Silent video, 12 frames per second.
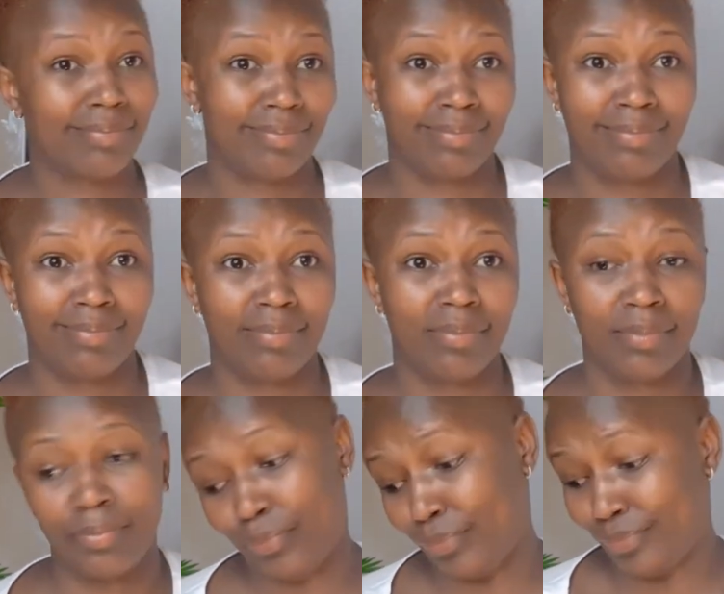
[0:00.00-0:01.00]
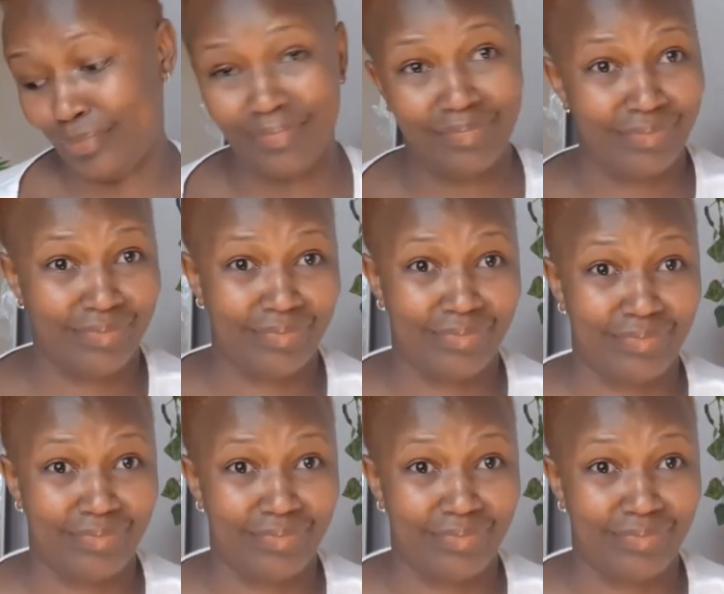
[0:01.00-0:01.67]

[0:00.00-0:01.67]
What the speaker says: (no one is talking)